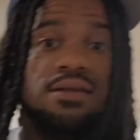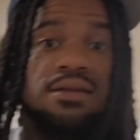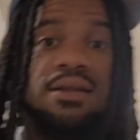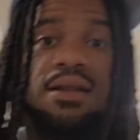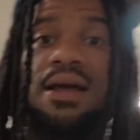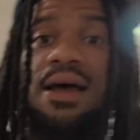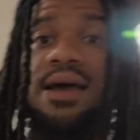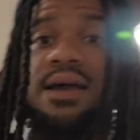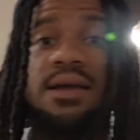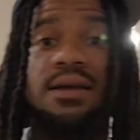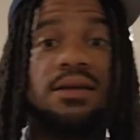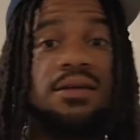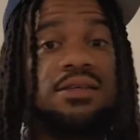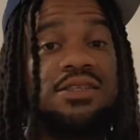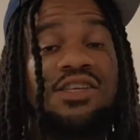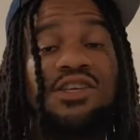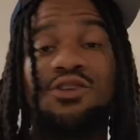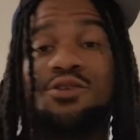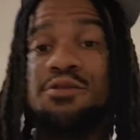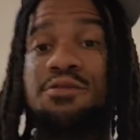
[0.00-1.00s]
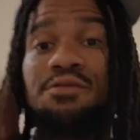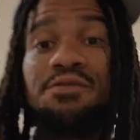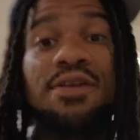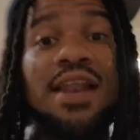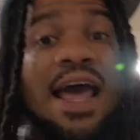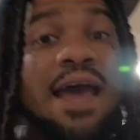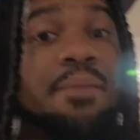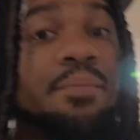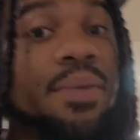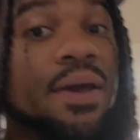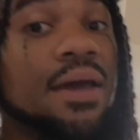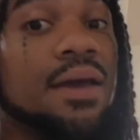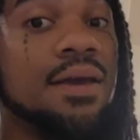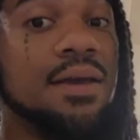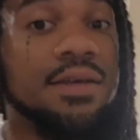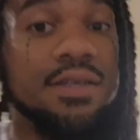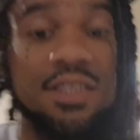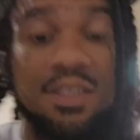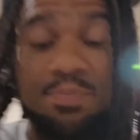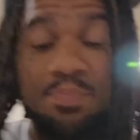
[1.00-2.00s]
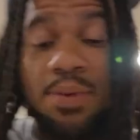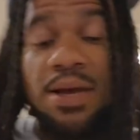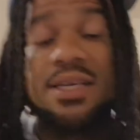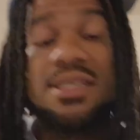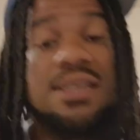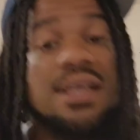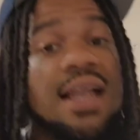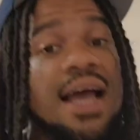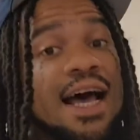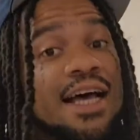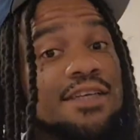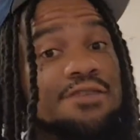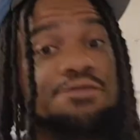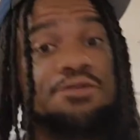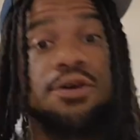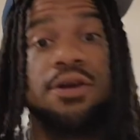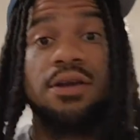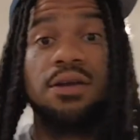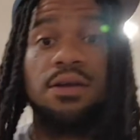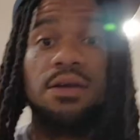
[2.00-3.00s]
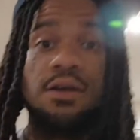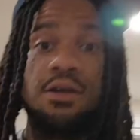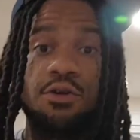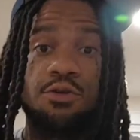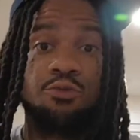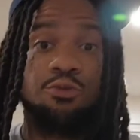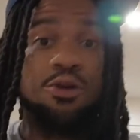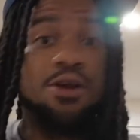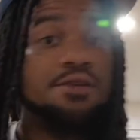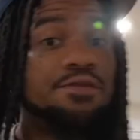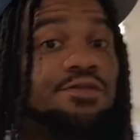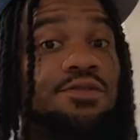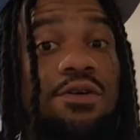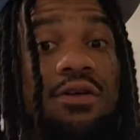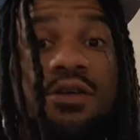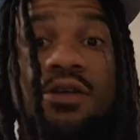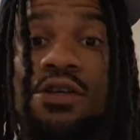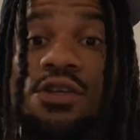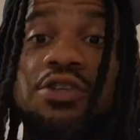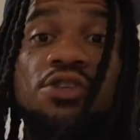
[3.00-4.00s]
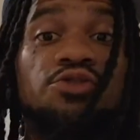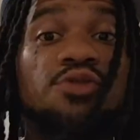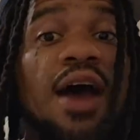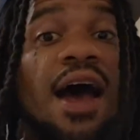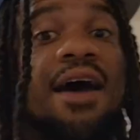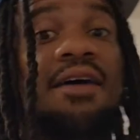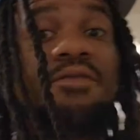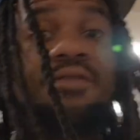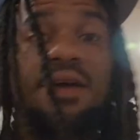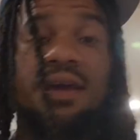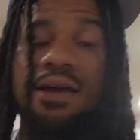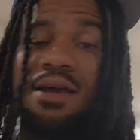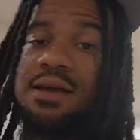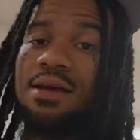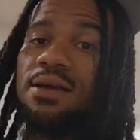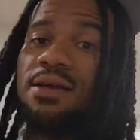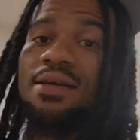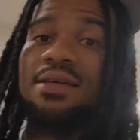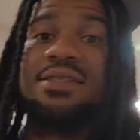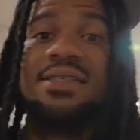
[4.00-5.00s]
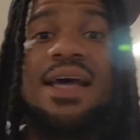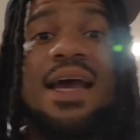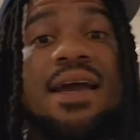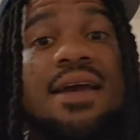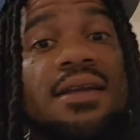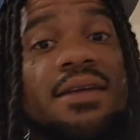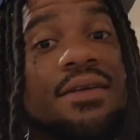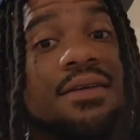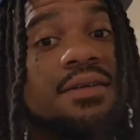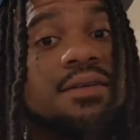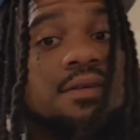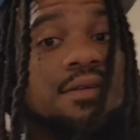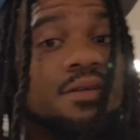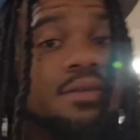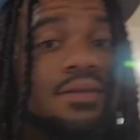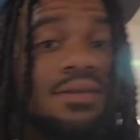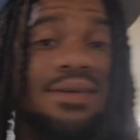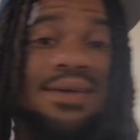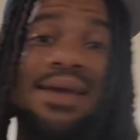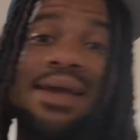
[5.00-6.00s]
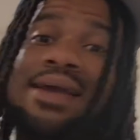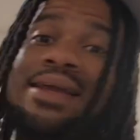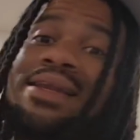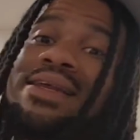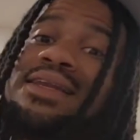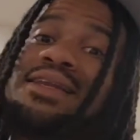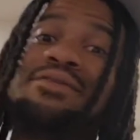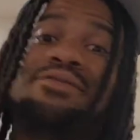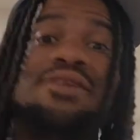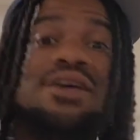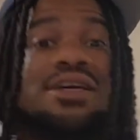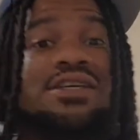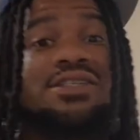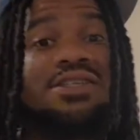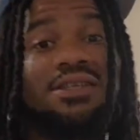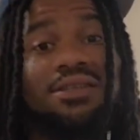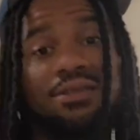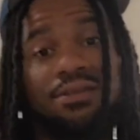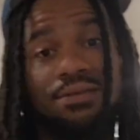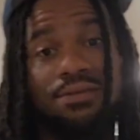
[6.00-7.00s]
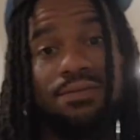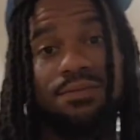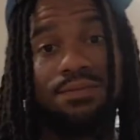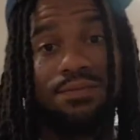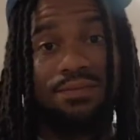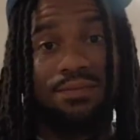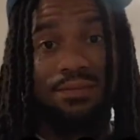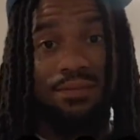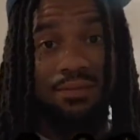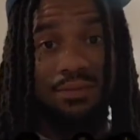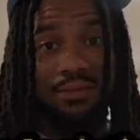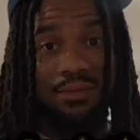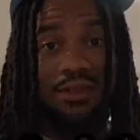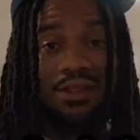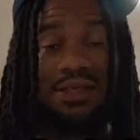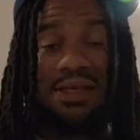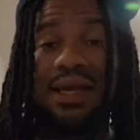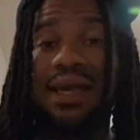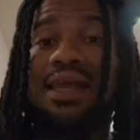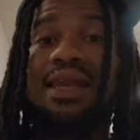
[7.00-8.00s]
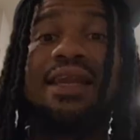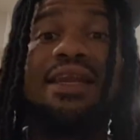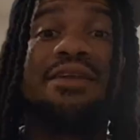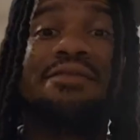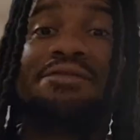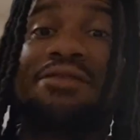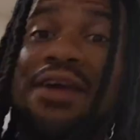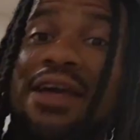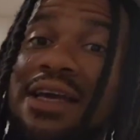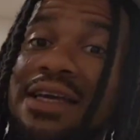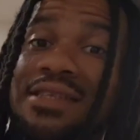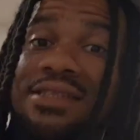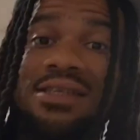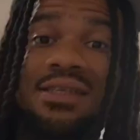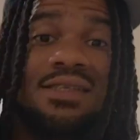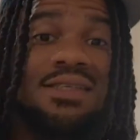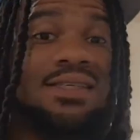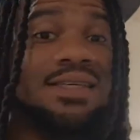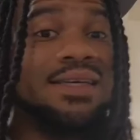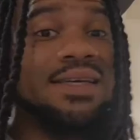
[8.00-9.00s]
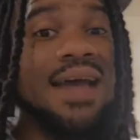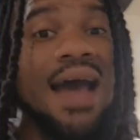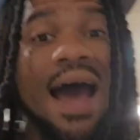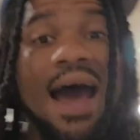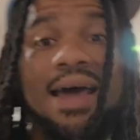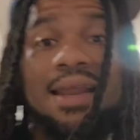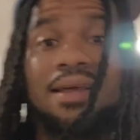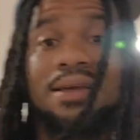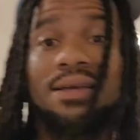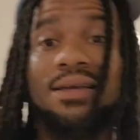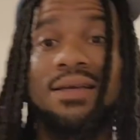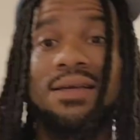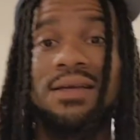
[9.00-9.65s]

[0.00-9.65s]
Like, she do flatbed, specialized freight, reefer, drive-in, container, any division. Any division, she got it.